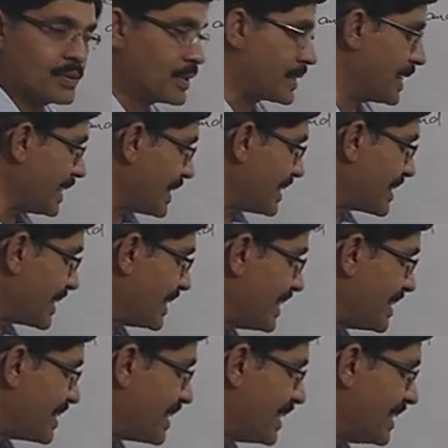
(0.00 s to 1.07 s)
to get
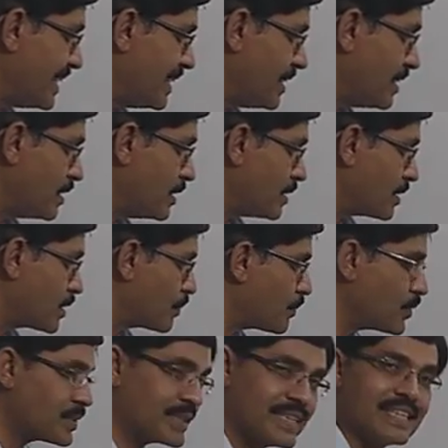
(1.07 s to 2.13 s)
it easily to
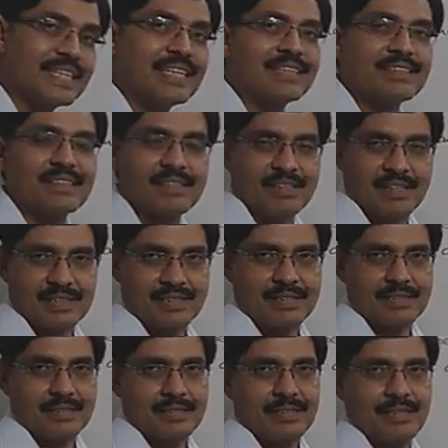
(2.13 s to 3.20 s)
put tick and cross
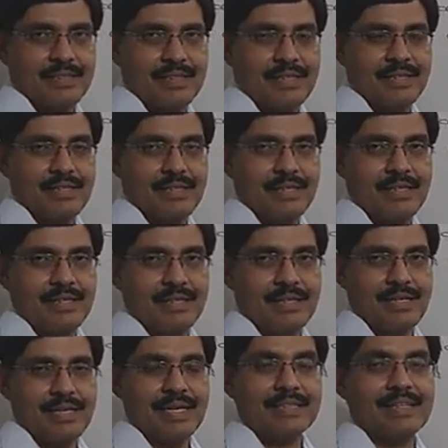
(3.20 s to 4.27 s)

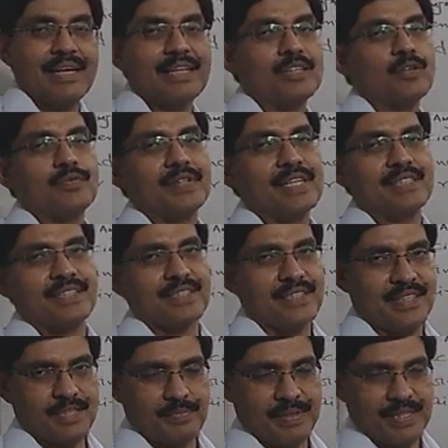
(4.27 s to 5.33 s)
at the end of that
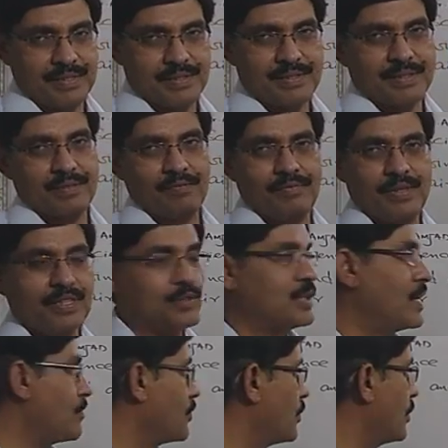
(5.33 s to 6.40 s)
statement. When
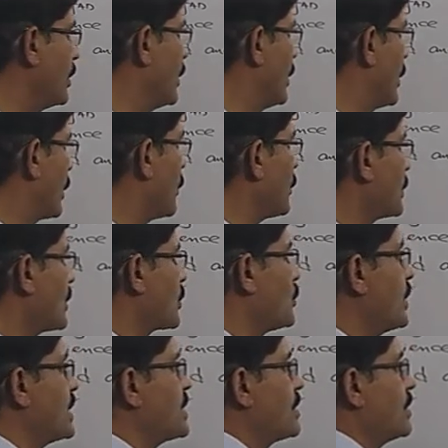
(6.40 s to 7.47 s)
you have got the
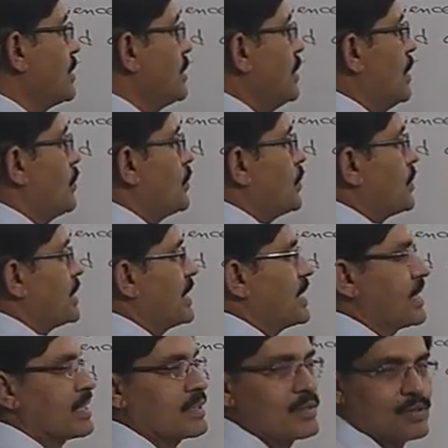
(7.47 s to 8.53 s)
question, put
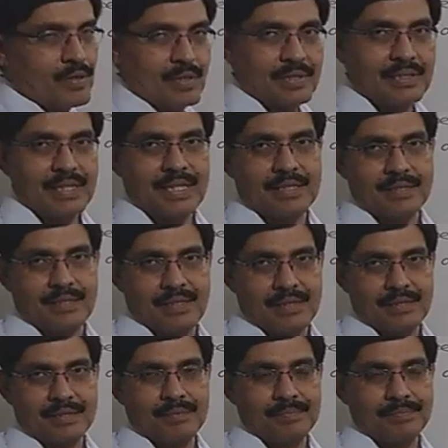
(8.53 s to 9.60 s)
tick and cross at the
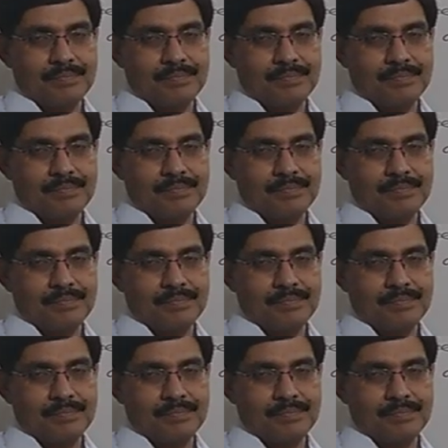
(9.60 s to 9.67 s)
end.